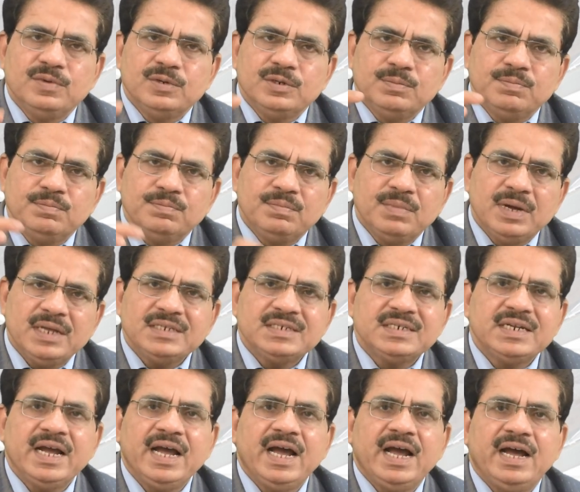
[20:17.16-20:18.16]

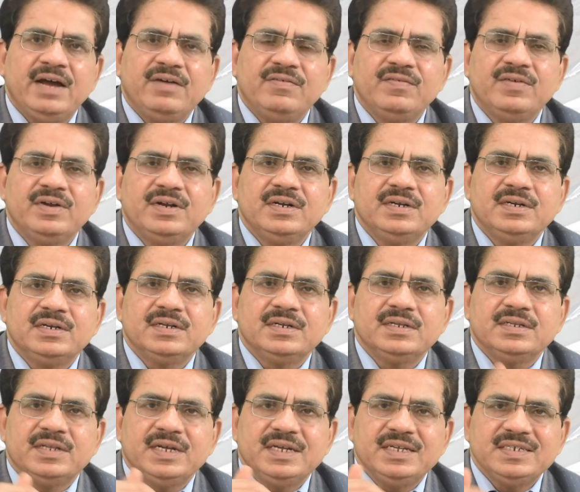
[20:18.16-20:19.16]
must have
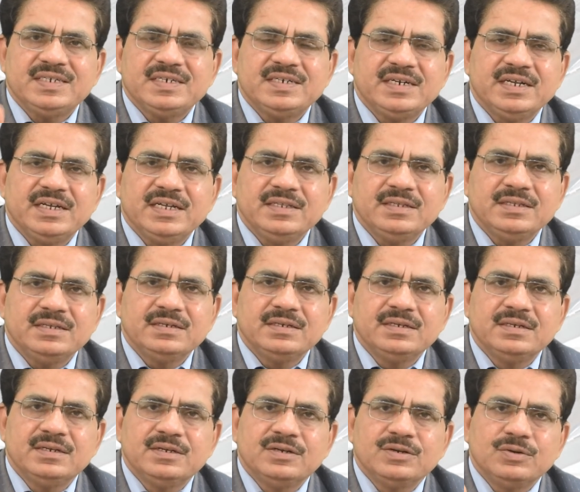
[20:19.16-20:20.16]
the strength,
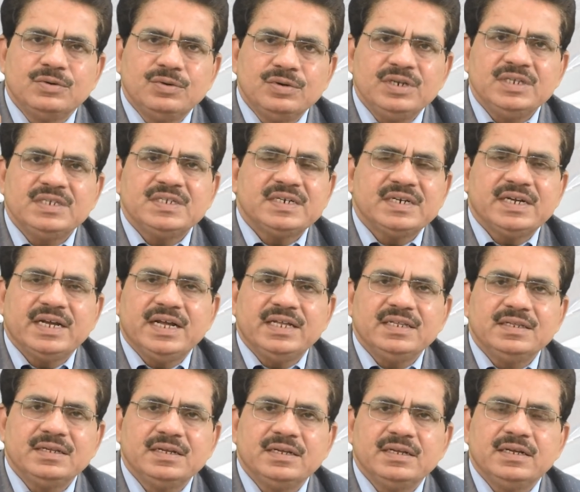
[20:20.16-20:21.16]
good
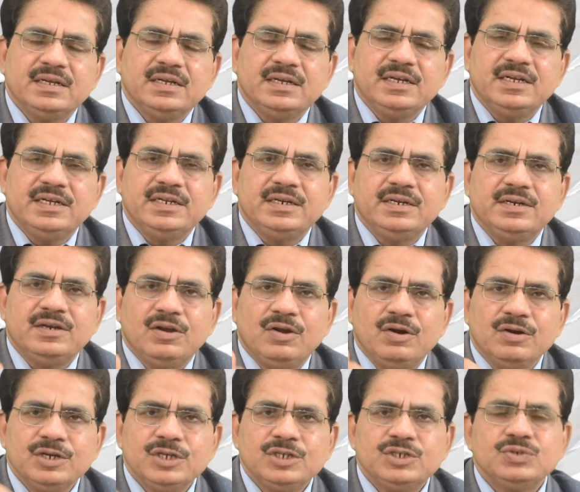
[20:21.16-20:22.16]
strength in
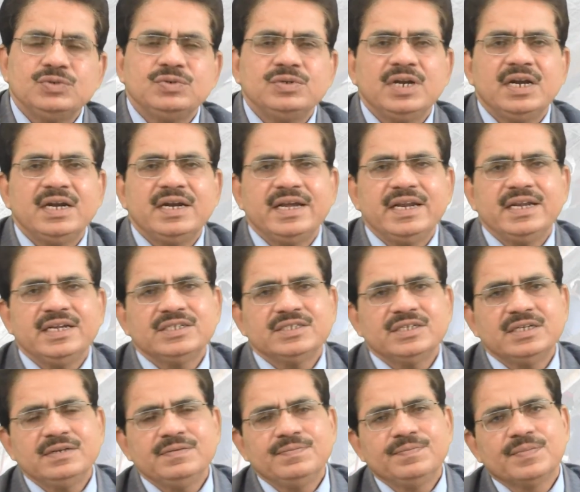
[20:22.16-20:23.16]
longitudinal
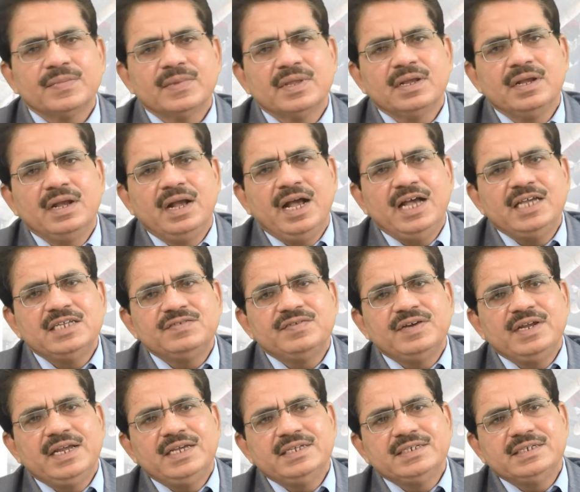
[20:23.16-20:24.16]
direction as
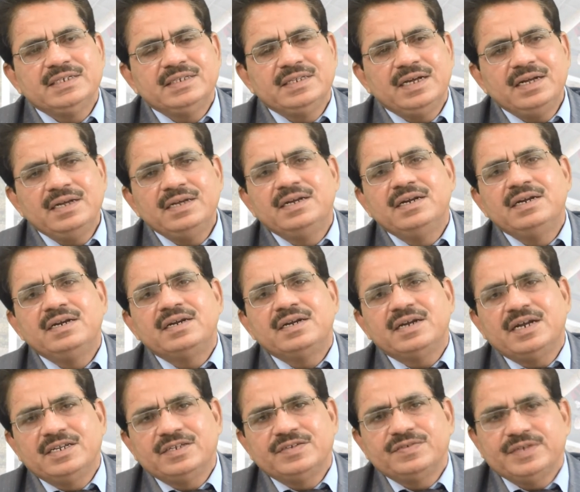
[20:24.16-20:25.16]
well as in the
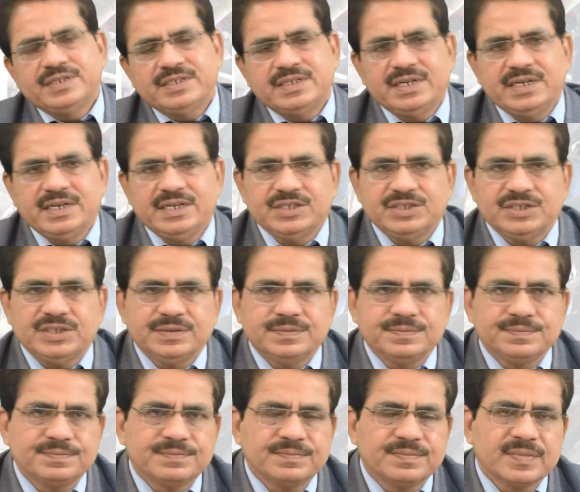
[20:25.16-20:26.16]
transverse direction.
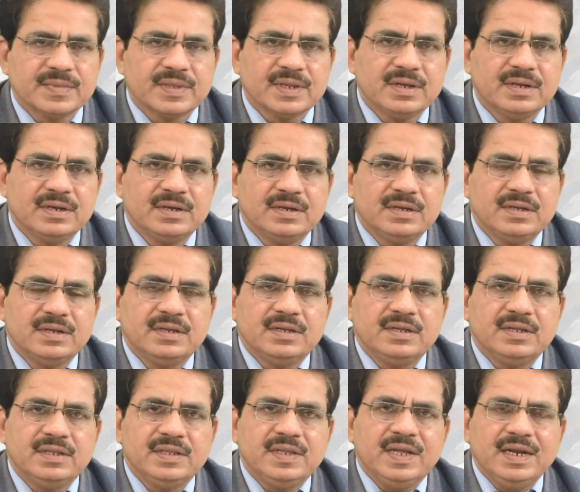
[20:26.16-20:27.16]

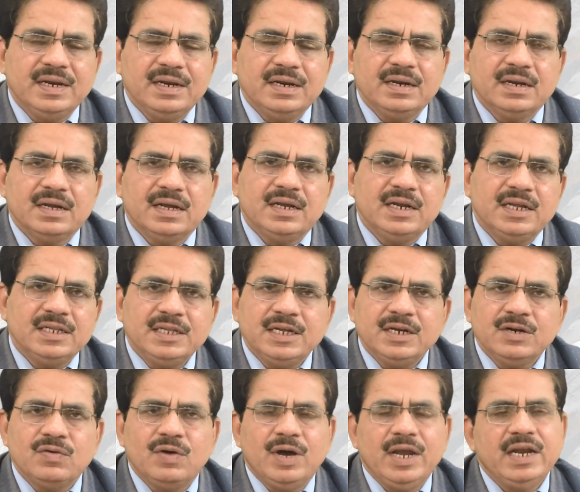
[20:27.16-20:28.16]
Then
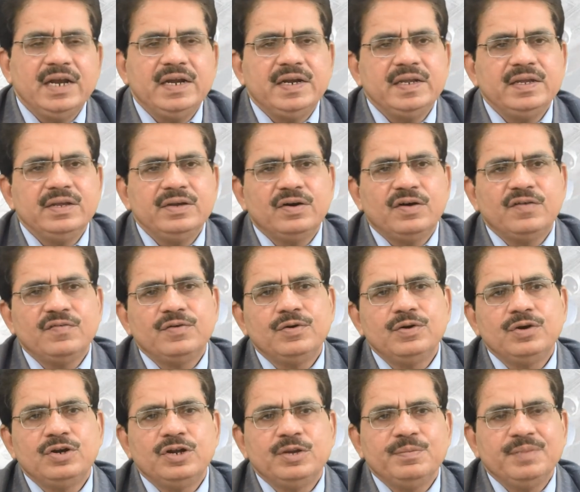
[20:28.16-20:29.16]
another quality of
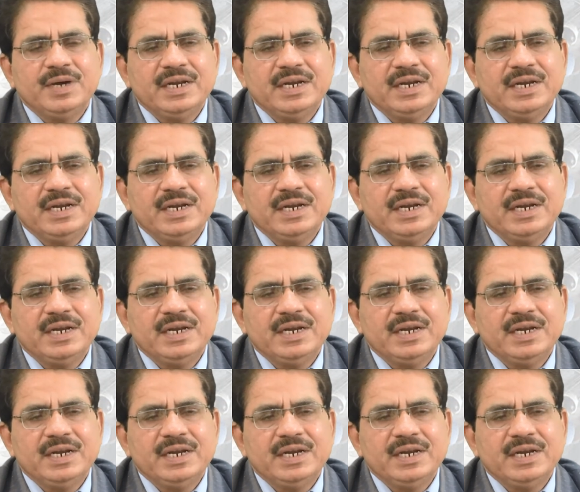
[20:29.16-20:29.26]
good timber